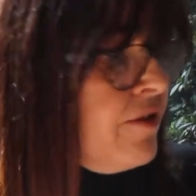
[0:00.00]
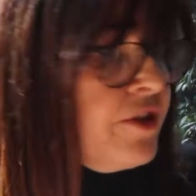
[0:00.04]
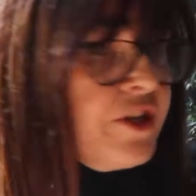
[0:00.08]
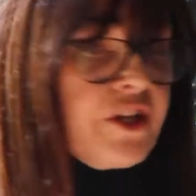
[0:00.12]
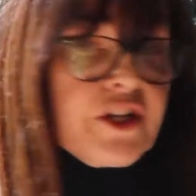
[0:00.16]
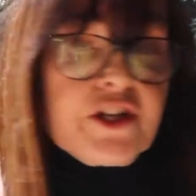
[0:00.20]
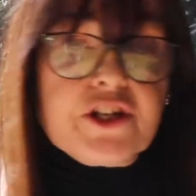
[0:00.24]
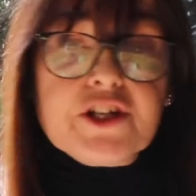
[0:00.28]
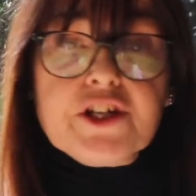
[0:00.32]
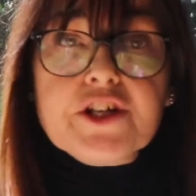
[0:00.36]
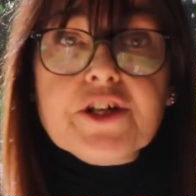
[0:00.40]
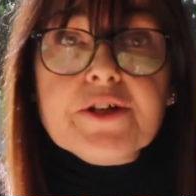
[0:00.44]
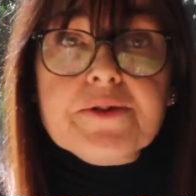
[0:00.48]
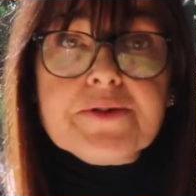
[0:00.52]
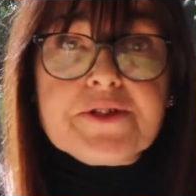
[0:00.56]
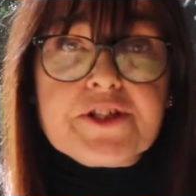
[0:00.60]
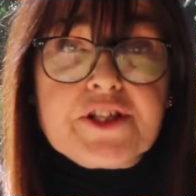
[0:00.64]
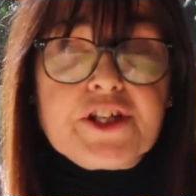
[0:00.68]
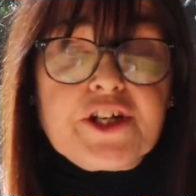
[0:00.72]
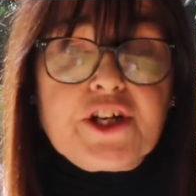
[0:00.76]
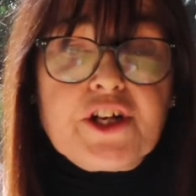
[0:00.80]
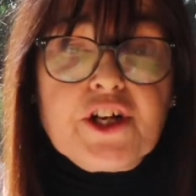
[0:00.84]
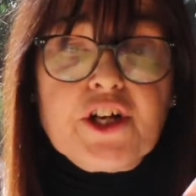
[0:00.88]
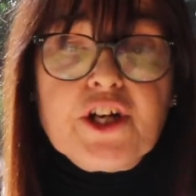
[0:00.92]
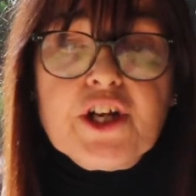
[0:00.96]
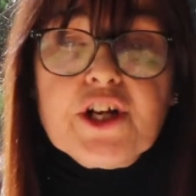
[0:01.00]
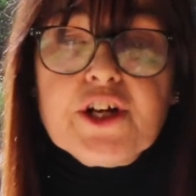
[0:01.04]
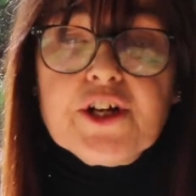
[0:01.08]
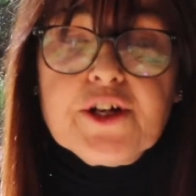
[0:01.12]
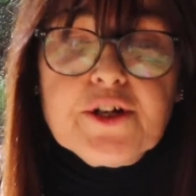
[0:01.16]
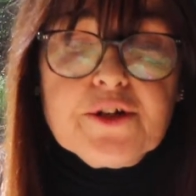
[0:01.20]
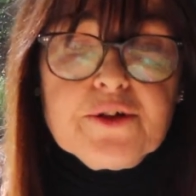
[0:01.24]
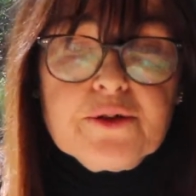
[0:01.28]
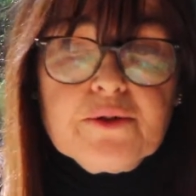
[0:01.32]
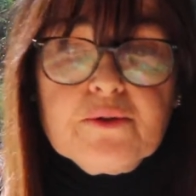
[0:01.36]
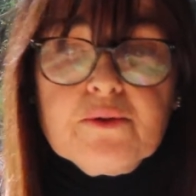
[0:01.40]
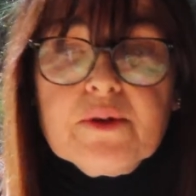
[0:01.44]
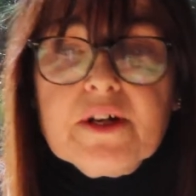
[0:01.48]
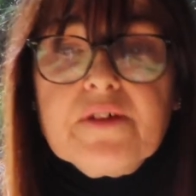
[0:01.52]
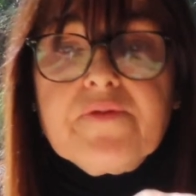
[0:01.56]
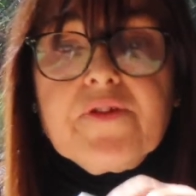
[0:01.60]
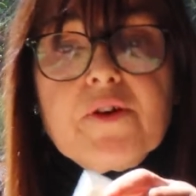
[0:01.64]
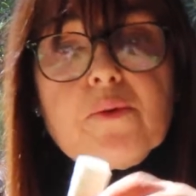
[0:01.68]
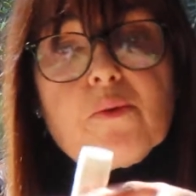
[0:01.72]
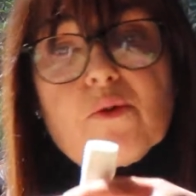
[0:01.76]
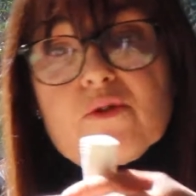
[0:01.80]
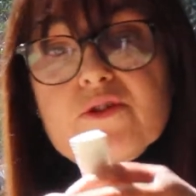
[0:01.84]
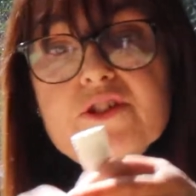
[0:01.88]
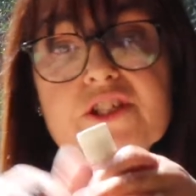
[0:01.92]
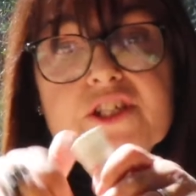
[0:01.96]
you can use the glue, if
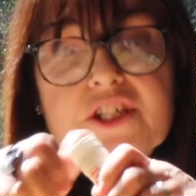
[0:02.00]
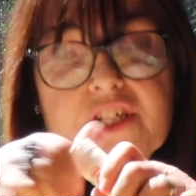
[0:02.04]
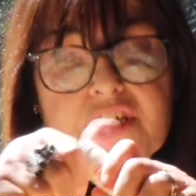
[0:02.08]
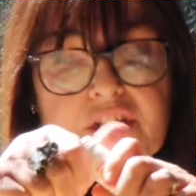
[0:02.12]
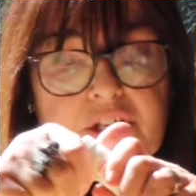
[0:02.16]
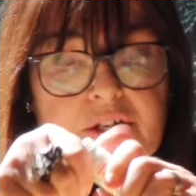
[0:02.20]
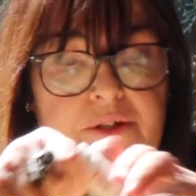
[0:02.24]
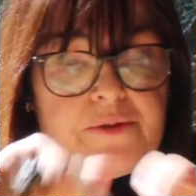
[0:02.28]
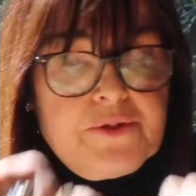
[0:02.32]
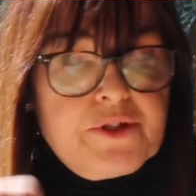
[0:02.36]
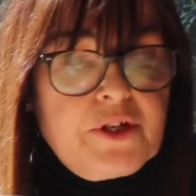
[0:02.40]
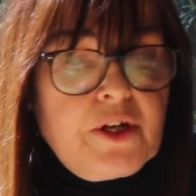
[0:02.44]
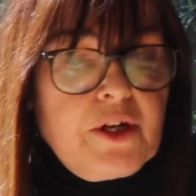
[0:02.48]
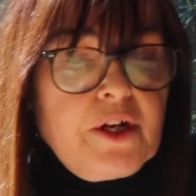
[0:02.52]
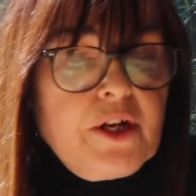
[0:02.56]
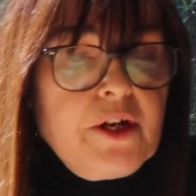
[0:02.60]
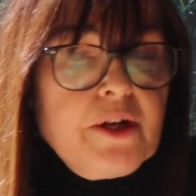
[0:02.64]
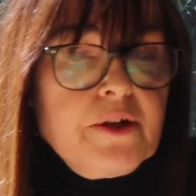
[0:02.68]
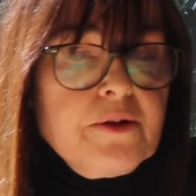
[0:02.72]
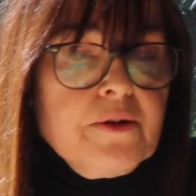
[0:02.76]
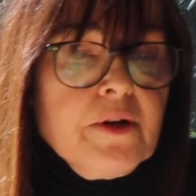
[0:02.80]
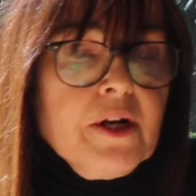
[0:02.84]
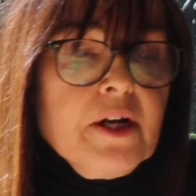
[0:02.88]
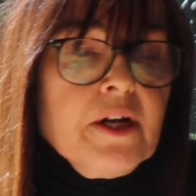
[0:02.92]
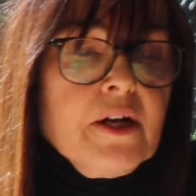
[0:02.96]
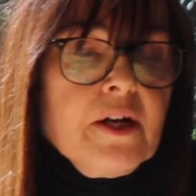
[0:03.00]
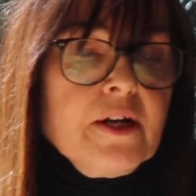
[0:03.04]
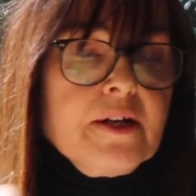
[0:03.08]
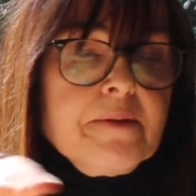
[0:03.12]
you wanted to use glue.